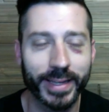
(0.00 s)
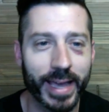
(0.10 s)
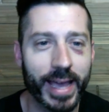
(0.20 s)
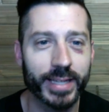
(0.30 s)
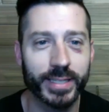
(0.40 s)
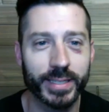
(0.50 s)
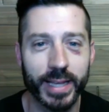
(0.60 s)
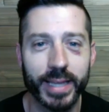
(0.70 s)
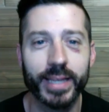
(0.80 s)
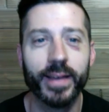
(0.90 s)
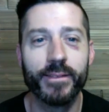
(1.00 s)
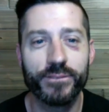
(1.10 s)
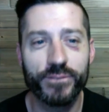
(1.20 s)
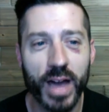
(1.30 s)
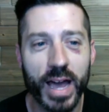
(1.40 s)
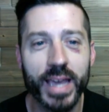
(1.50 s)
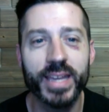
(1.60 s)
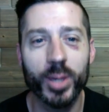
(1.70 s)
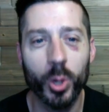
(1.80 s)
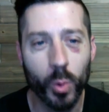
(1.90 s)
gosh, dang it.
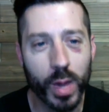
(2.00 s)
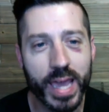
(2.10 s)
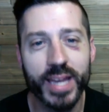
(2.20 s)
Find a way to